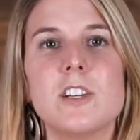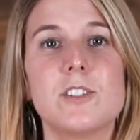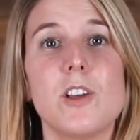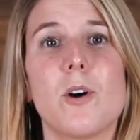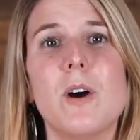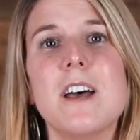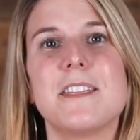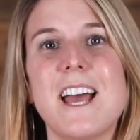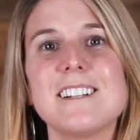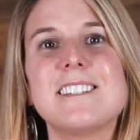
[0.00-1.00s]
So
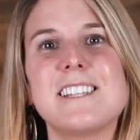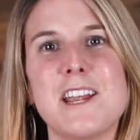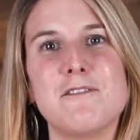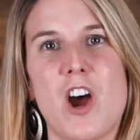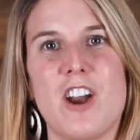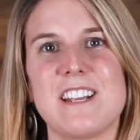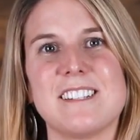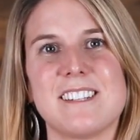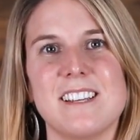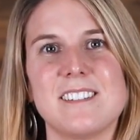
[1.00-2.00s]
that's saved
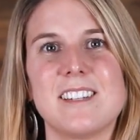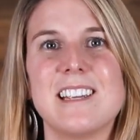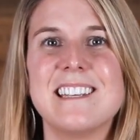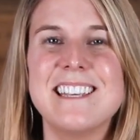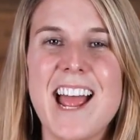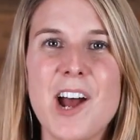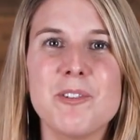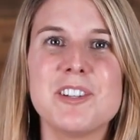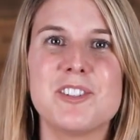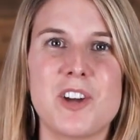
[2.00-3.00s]
audiences. Now
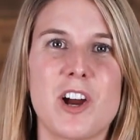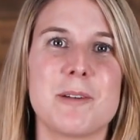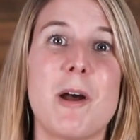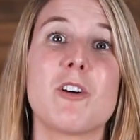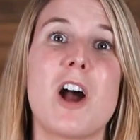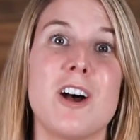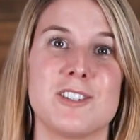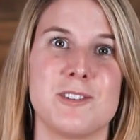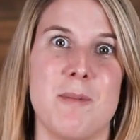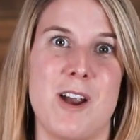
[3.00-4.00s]
let's talk about custom